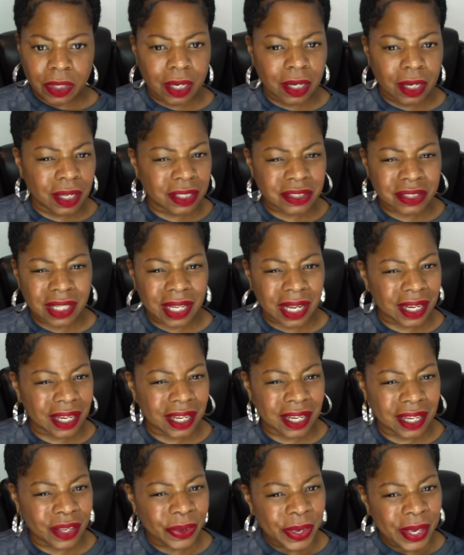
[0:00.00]
it's
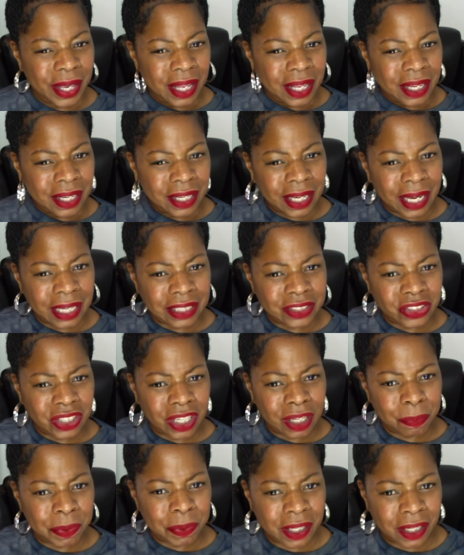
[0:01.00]
like,
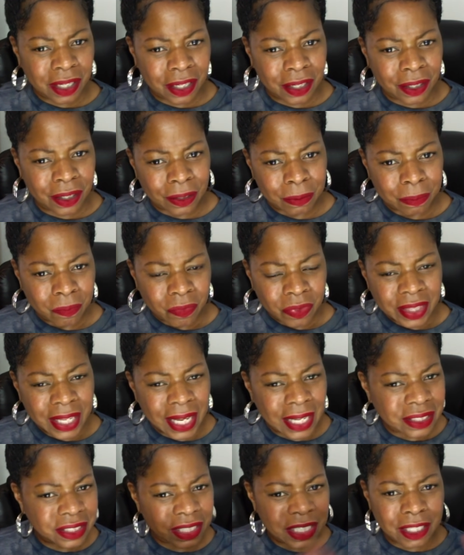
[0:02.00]
here.
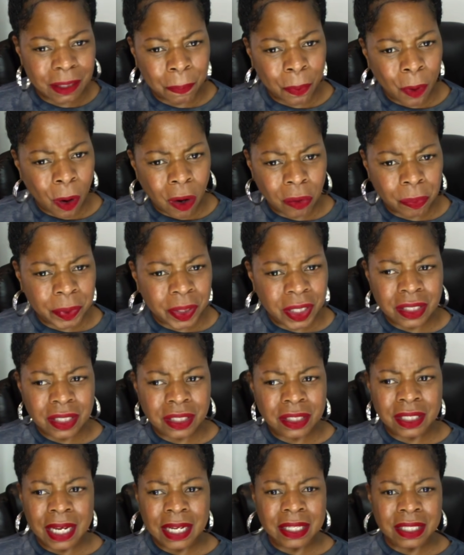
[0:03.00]
That's inappropriate to
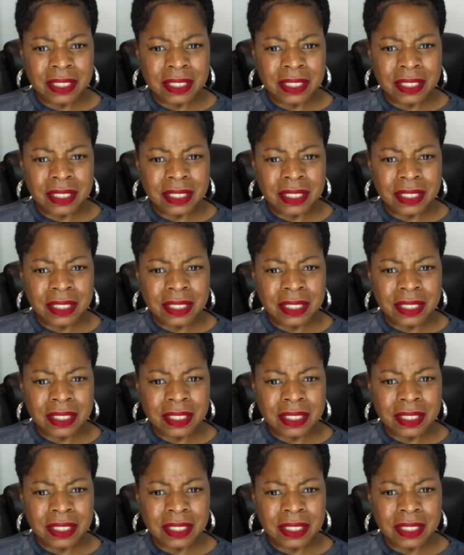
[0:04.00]
say to